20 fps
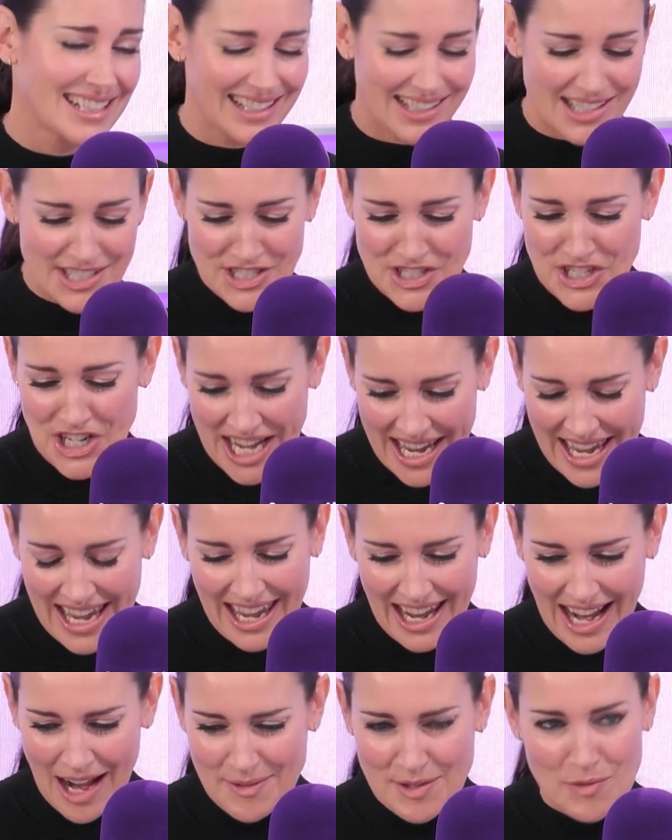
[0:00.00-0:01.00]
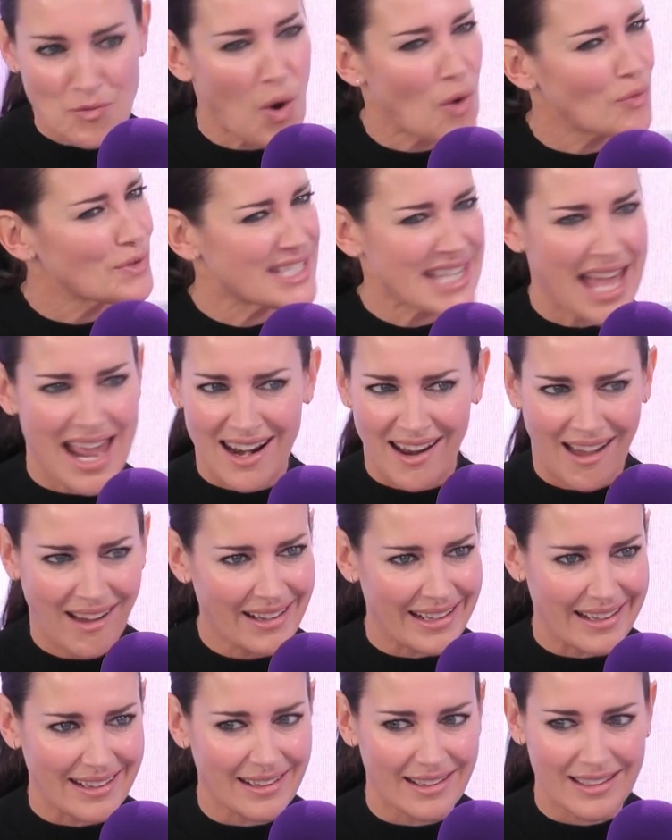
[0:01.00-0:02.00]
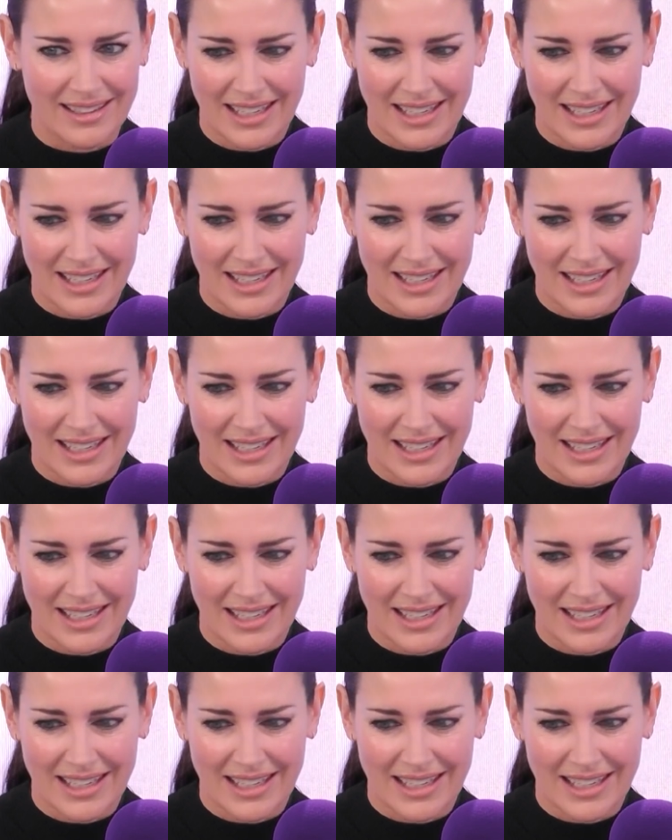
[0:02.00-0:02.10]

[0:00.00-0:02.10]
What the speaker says: last year. I mean, what was that like? And